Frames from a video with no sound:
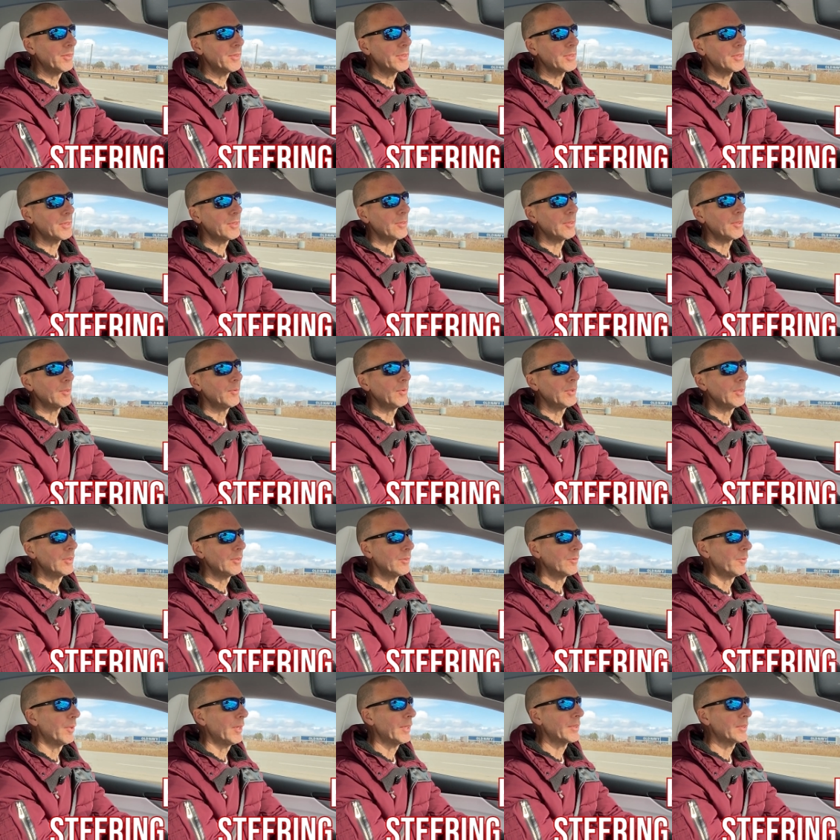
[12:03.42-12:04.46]
the steering wheel
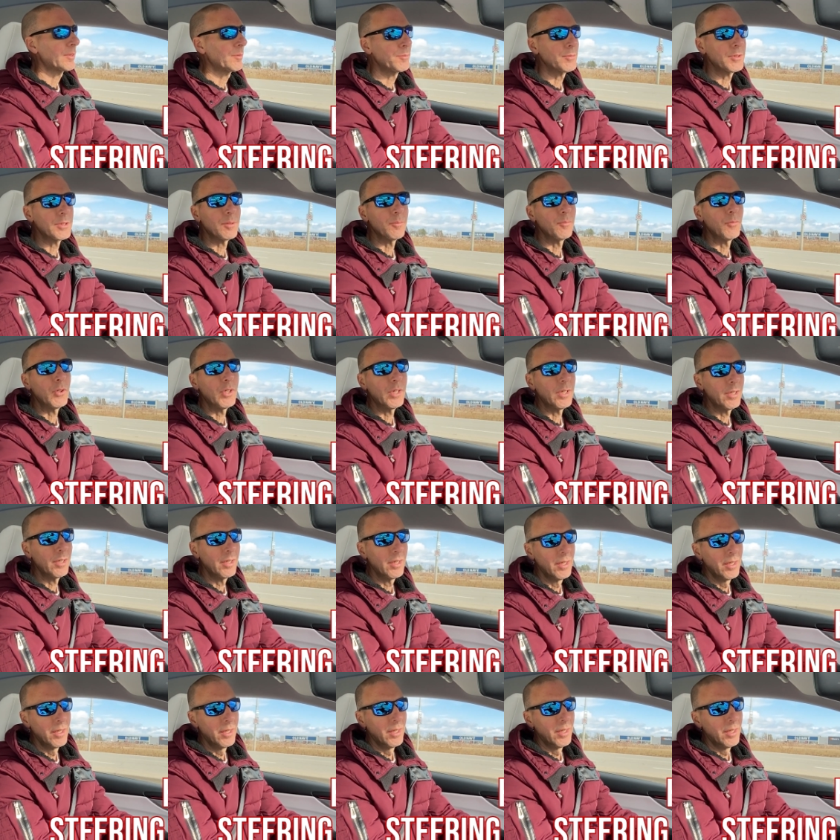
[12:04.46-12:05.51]
or rest them somewhere.
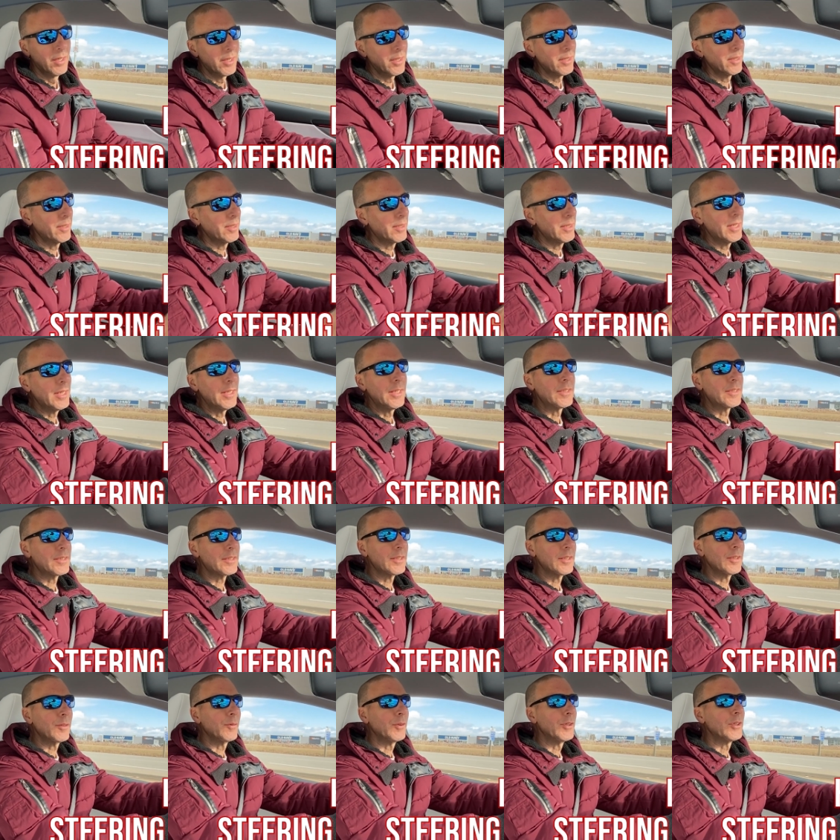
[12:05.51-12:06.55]
The heated
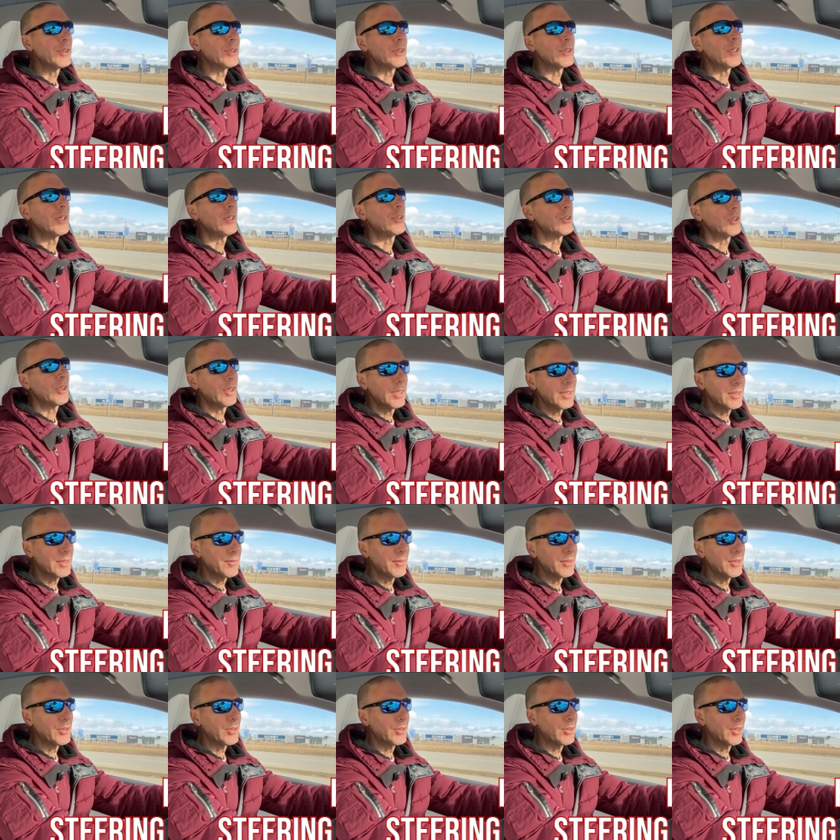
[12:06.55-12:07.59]
steering wheel is such a nice
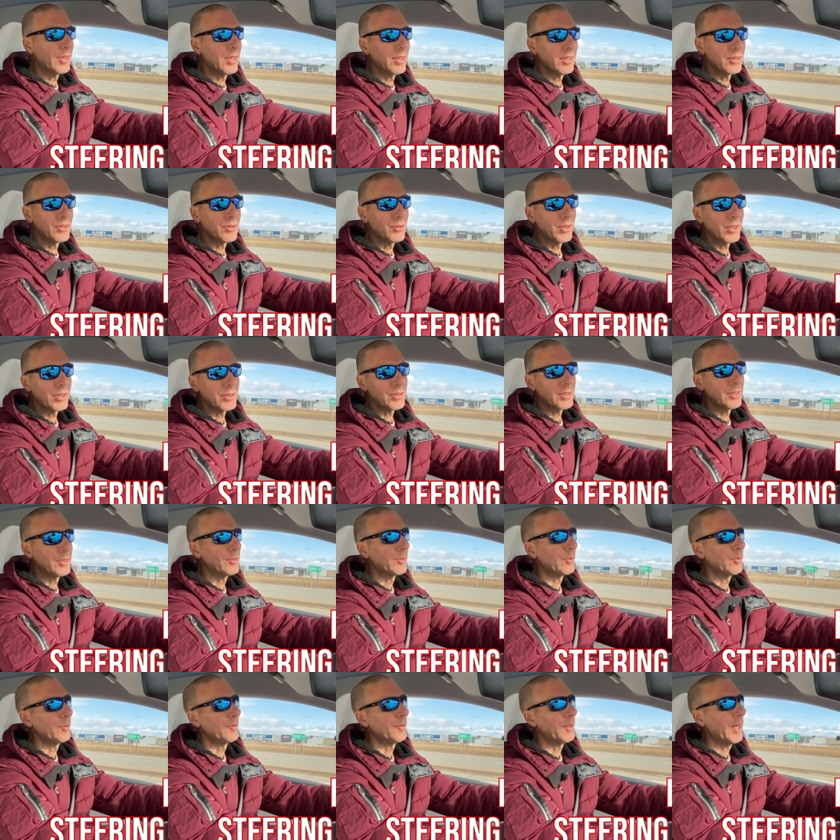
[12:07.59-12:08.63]
feature. None of the trucks I
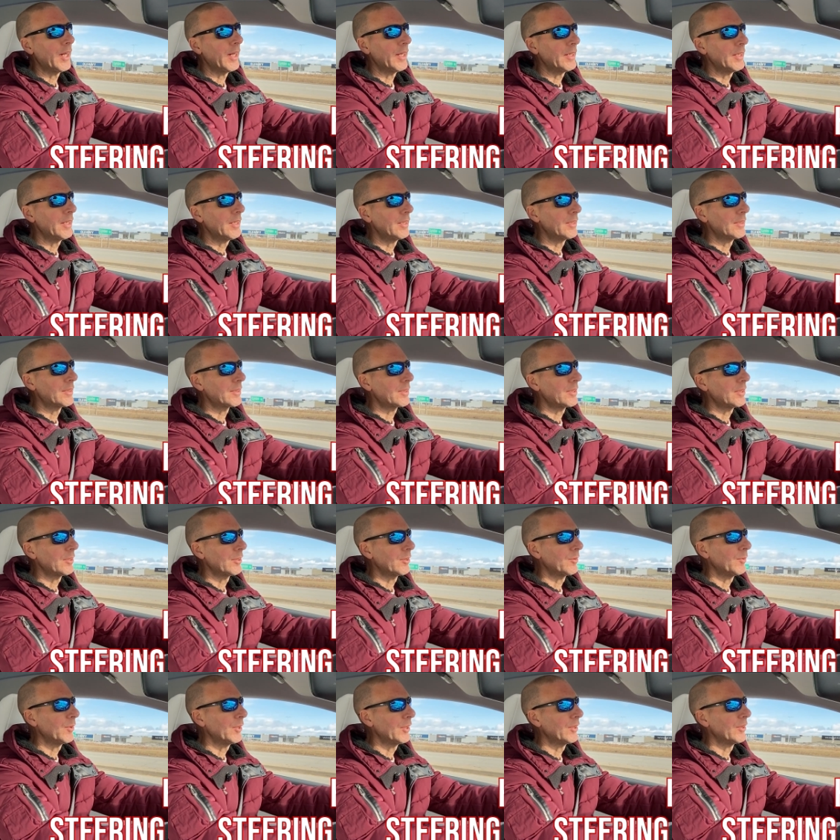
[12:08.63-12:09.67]
drove had heated
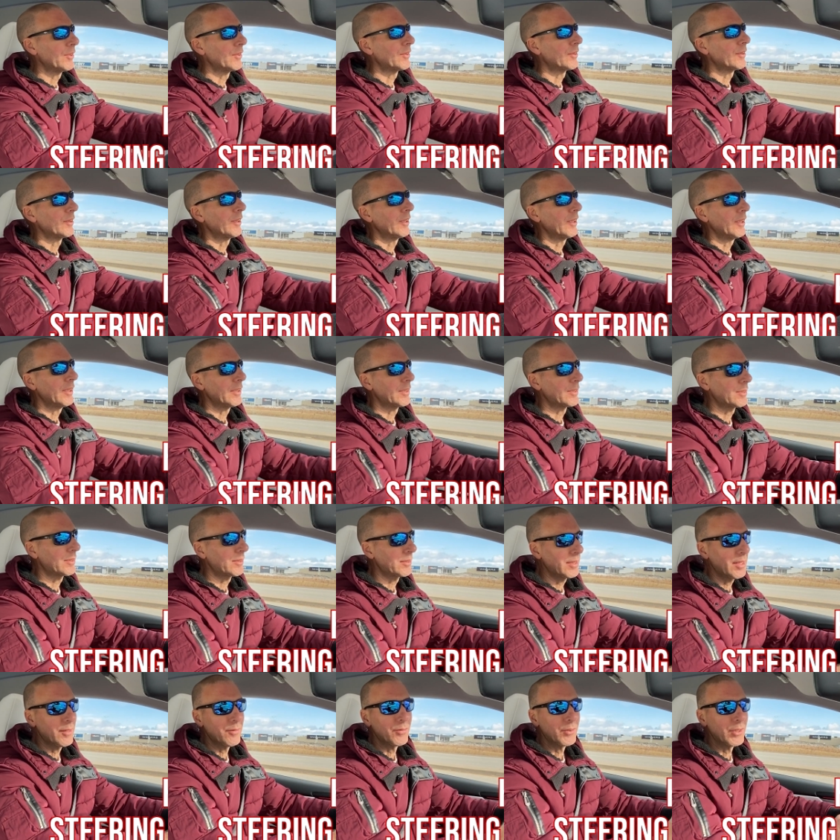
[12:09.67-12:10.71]
steering wheels. It's
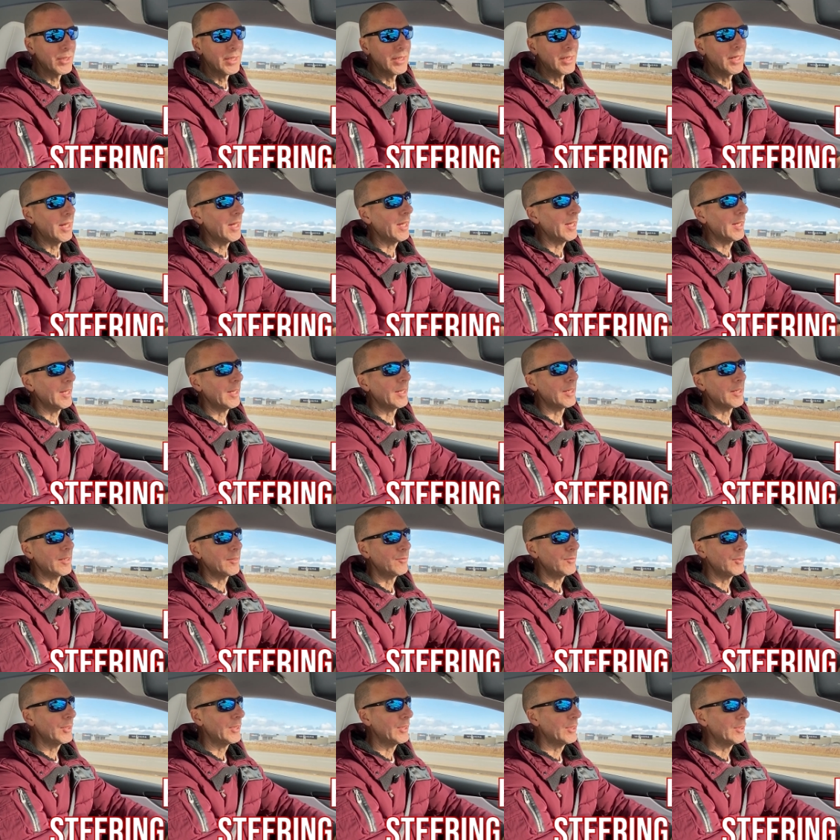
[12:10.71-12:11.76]
definitely a
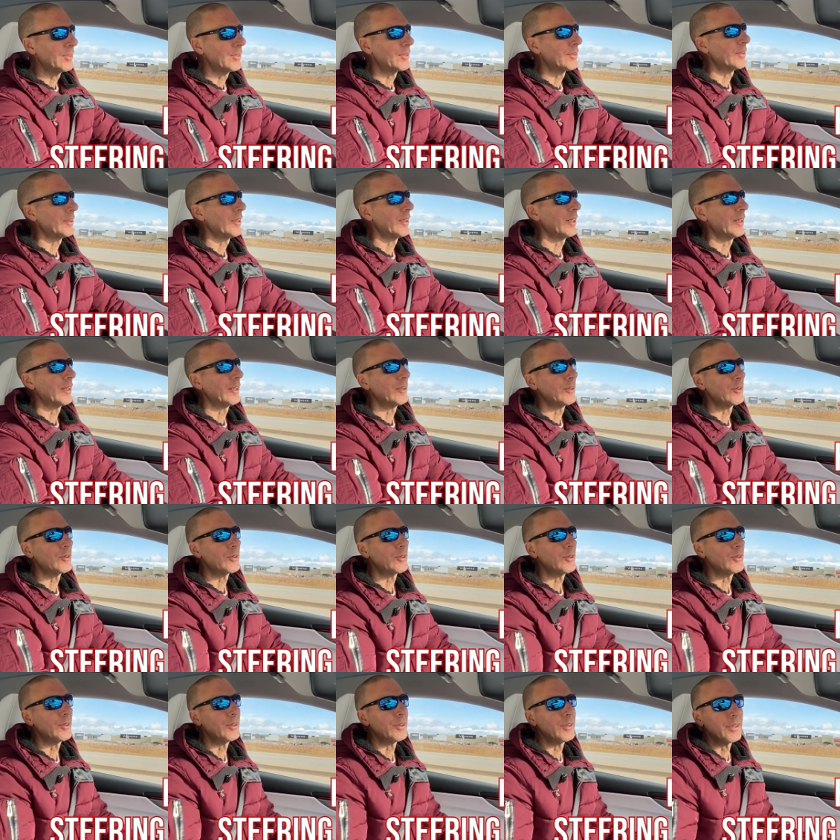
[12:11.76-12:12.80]
convenience and
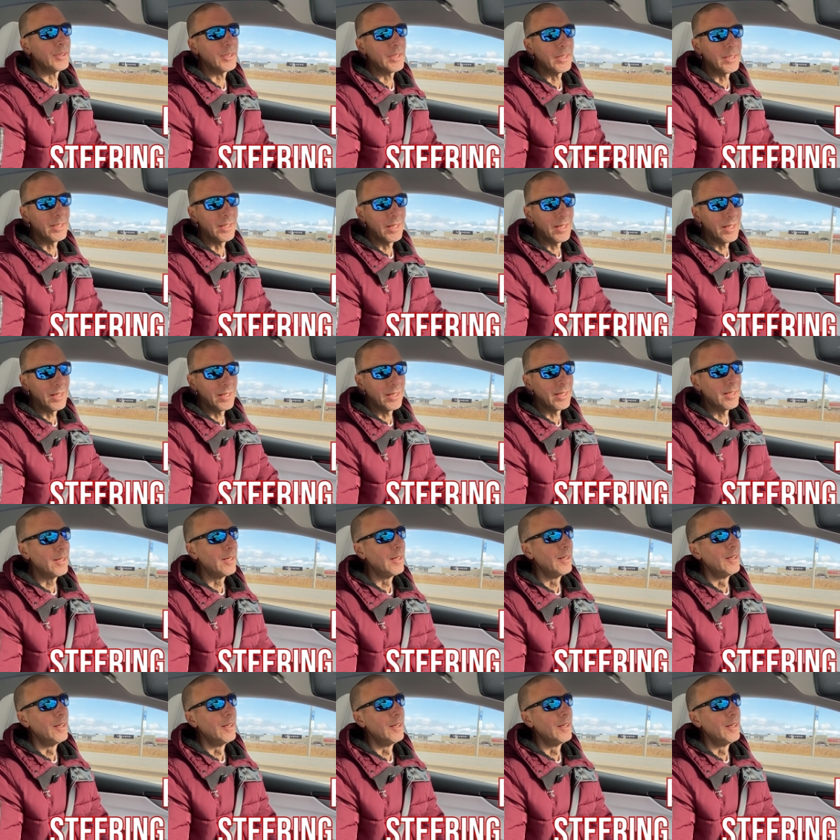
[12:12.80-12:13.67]
certainly a